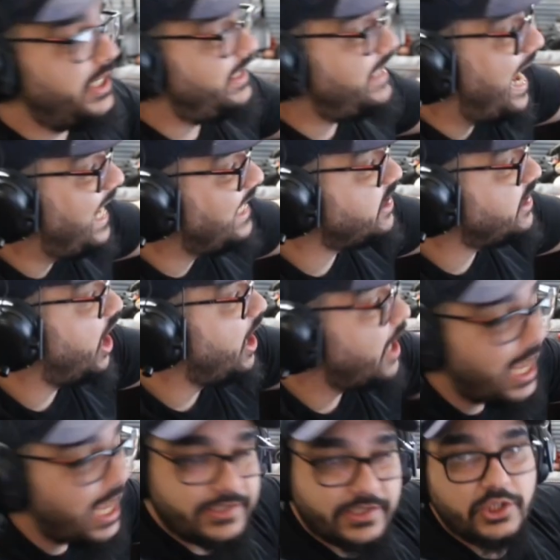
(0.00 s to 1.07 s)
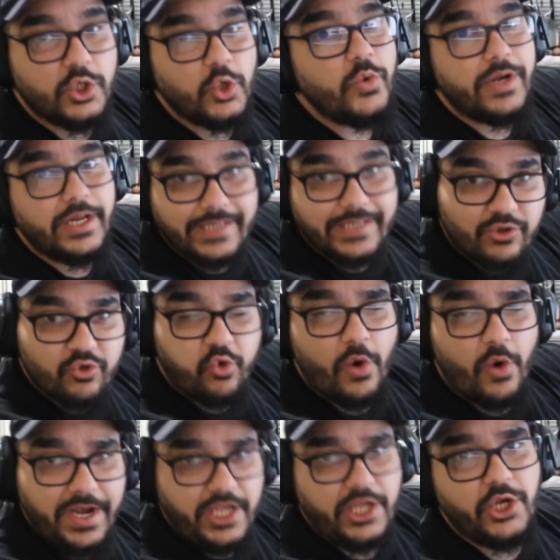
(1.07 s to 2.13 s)
that has a lot to do with it. That
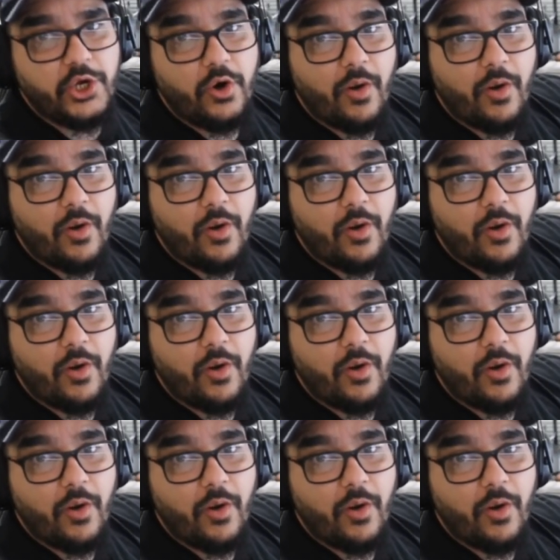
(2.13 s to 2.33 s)
20 euro